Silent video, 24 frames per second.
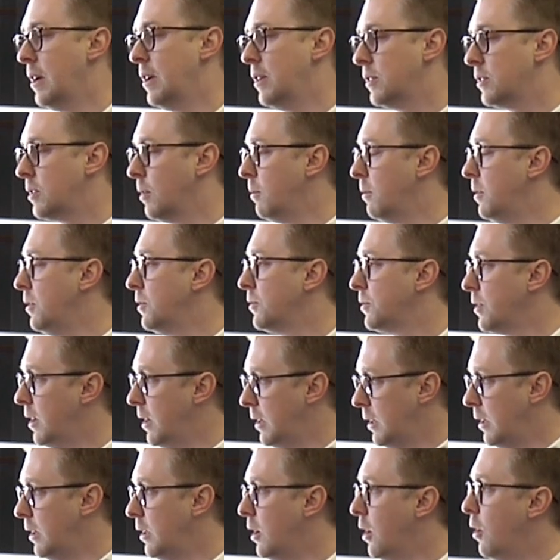some of these
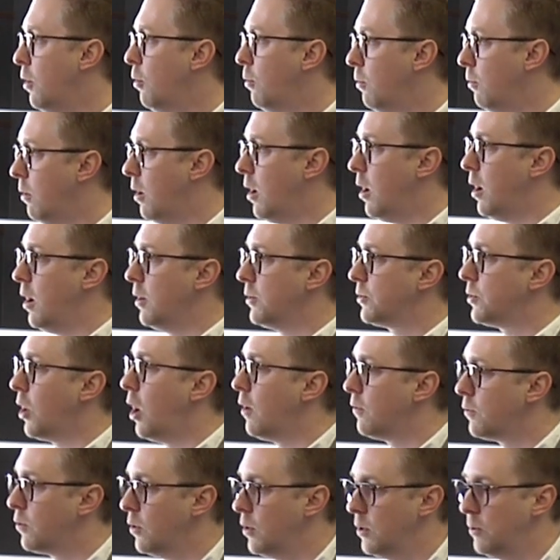like, you know,
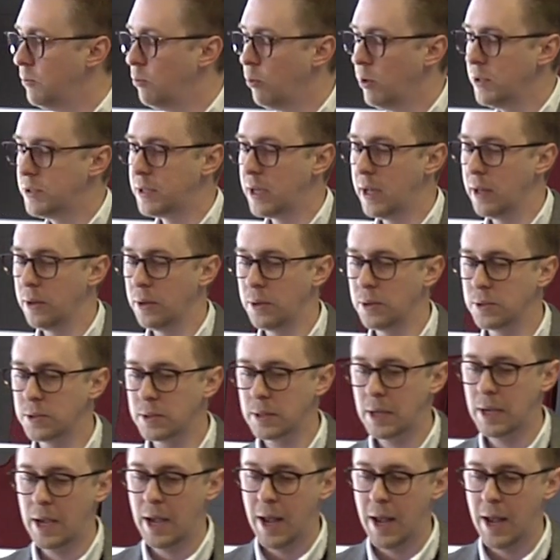soft good retailers.